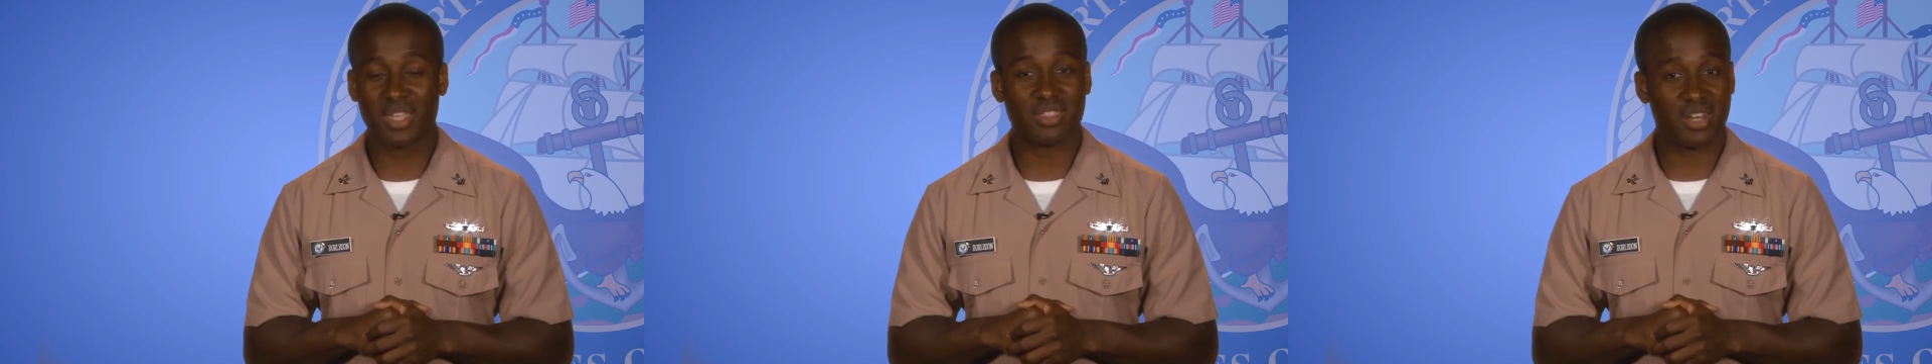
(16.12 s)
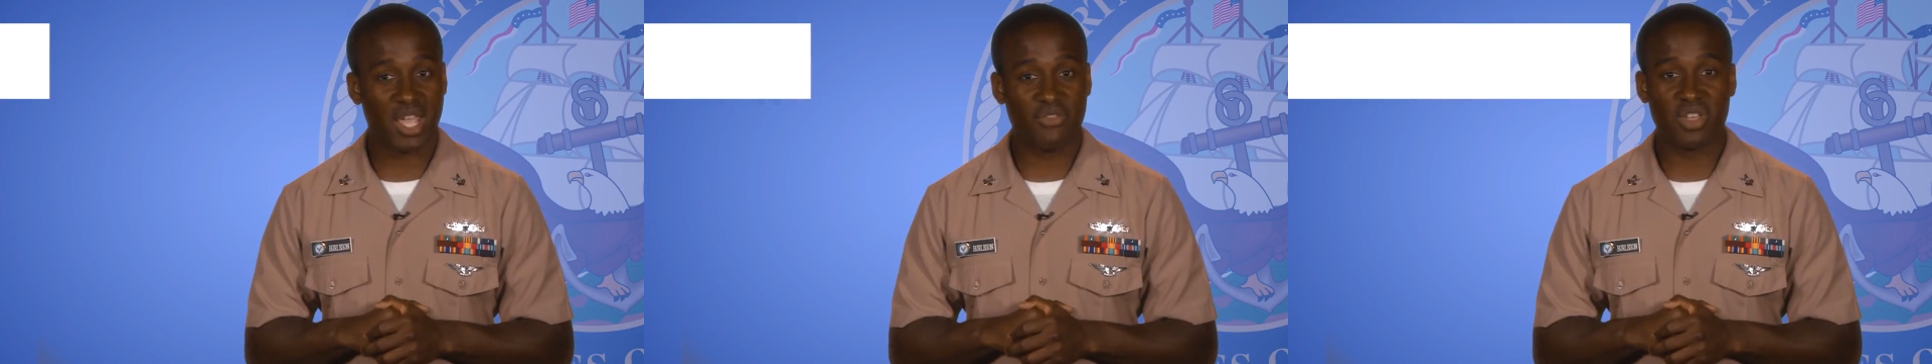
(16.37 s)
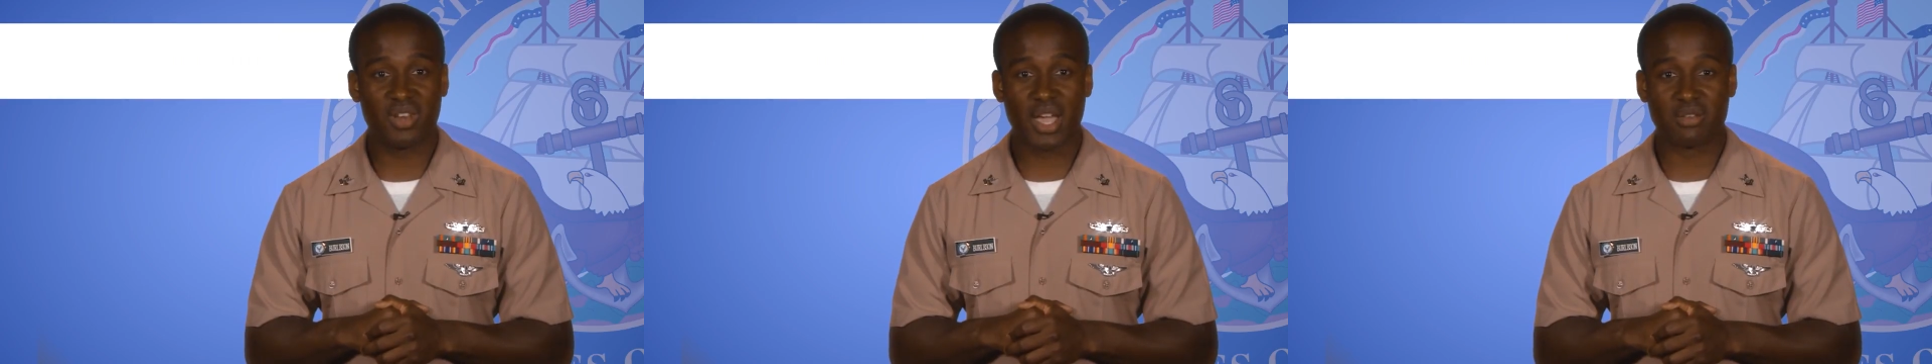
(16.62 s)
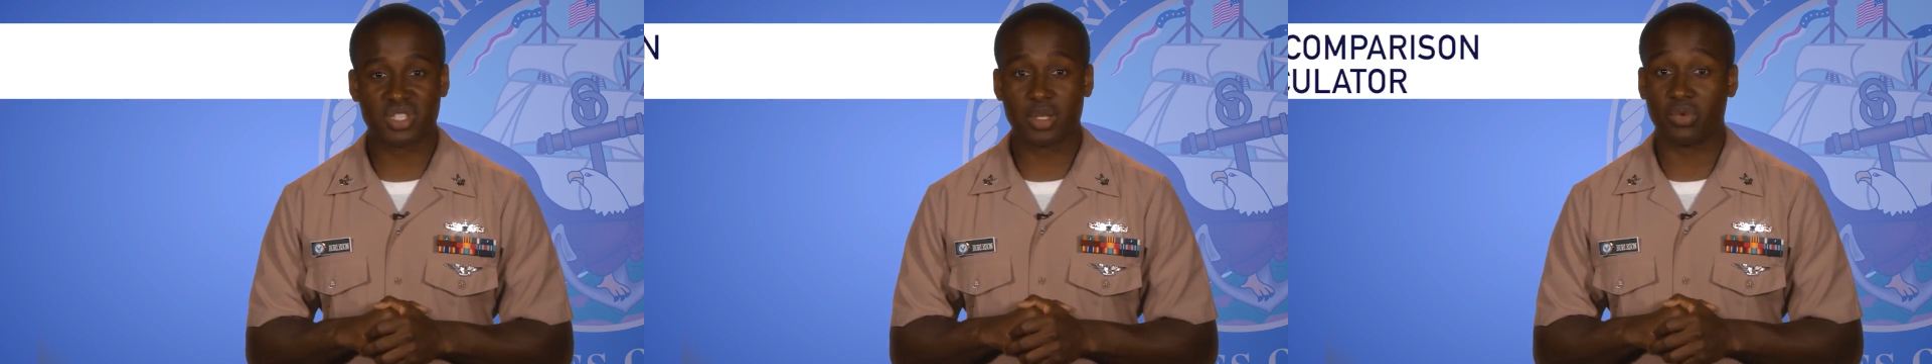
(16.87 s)
The Navy
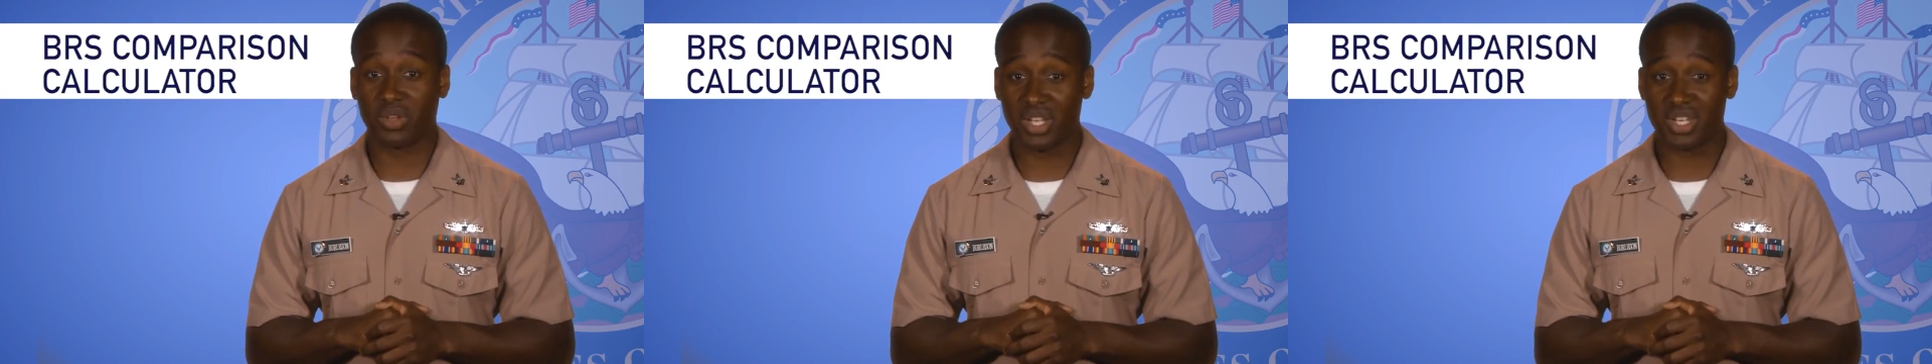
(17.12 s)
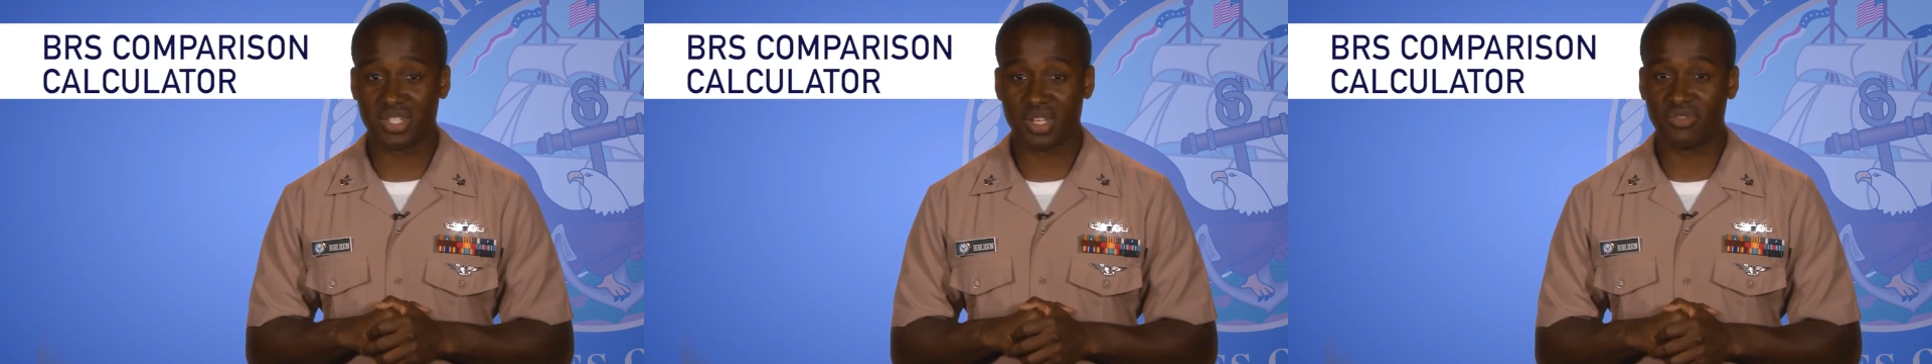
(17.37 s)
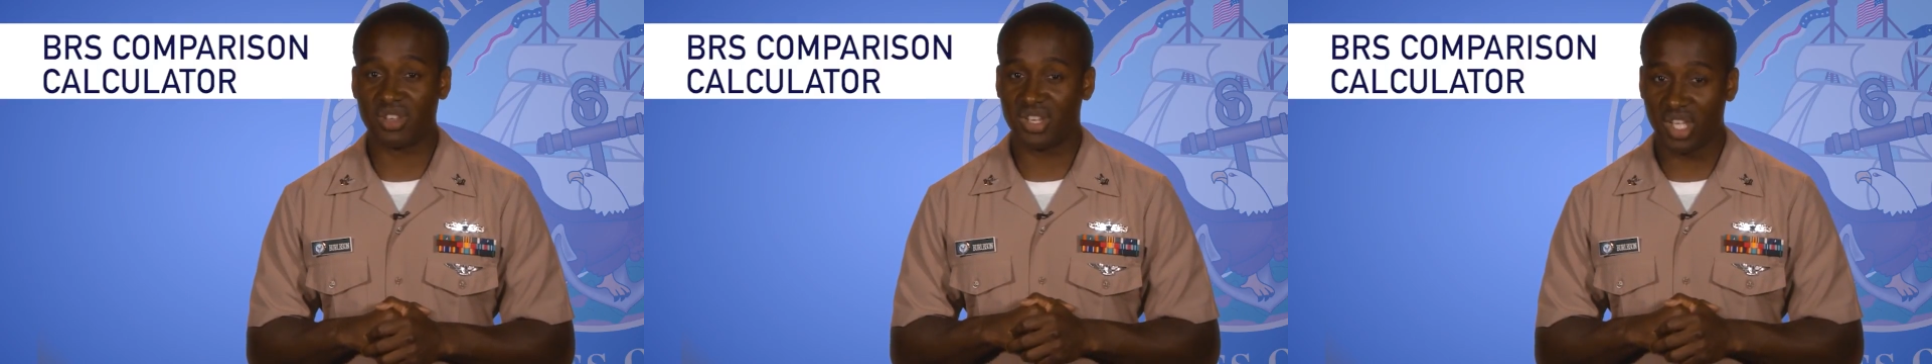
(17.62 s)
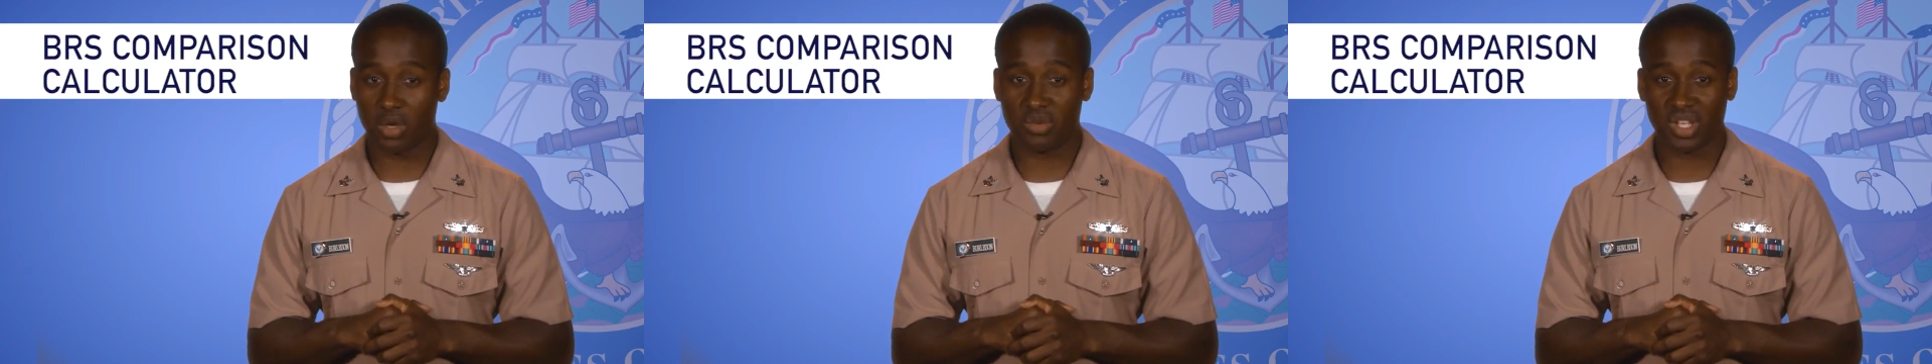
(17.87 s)
announced the release of the
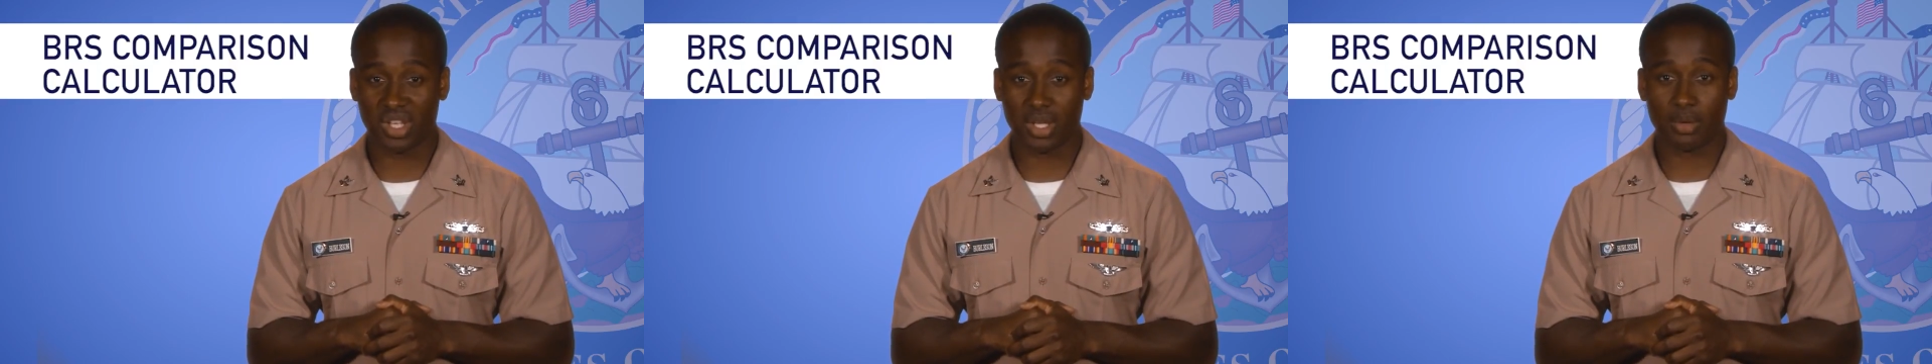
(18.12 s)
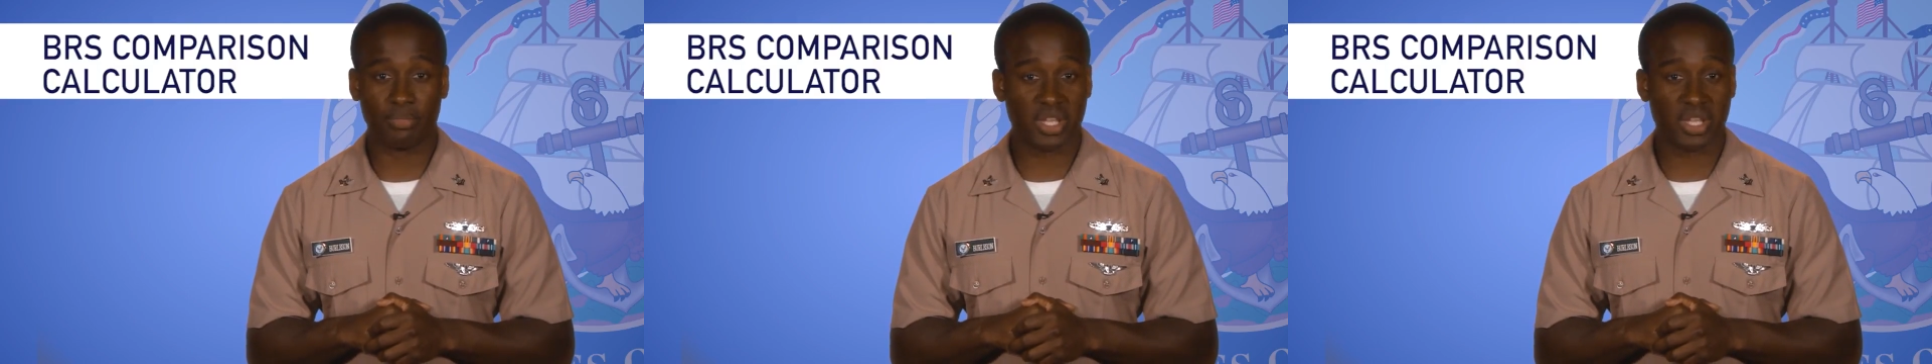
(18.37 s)
D O D